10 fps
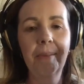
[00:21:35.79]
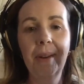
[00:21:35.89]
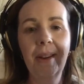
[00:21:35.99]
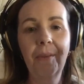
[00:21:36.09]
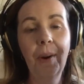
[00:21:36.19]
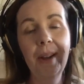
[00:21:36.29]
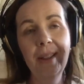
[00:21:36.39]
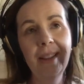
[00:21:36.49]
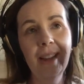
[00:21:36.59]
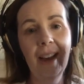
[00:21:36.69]
one
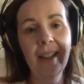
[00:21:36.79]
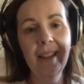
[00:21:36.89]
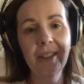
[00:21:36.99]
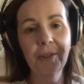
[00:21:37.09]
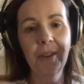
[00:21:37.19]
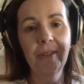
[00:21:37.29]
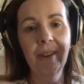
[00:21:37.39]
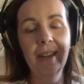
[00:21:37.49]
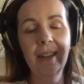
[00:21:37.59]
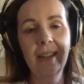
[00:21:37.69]
thing that I think is really
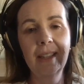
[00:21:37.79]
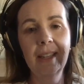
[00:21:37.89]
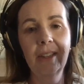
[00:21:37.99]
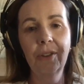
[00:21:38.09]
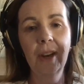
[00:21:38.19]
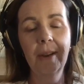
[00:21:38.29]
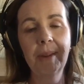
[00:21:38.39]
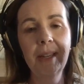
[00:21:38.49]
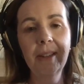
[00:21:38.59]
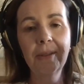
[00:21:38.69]
fun is as you come
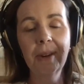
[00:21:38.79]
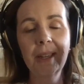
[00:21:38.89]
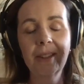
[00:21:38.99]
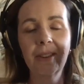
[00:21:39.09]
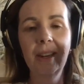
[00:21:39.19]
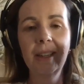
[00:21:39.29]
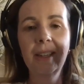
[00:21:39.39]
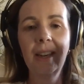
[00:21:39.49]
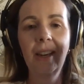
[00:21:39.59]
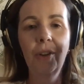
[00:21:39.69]
into the restaurant,
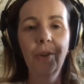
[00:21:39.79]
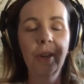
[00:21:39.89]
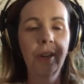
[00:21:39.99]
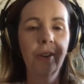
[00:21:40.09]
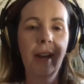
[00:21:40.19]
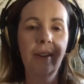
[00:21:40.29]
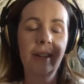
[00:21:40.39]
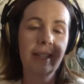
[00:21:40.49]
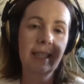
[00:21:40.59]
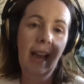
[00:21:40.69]
you can go down a
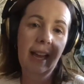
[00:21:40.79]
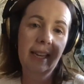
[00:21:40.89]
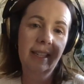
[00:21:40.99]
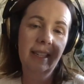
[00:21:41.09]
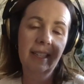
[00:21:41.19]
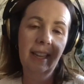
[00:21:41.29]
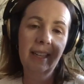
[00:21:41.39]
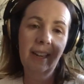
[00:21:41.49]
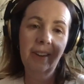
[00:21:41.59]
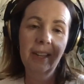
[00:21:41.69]
slide to
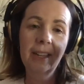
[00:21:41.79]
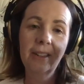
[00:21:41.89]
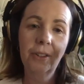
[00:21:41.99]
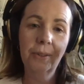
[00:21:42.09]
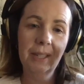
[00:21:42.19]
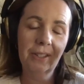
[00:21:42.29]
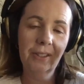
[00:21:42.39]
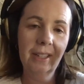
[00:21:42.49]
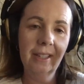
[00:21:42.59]
slide down into the restaurant.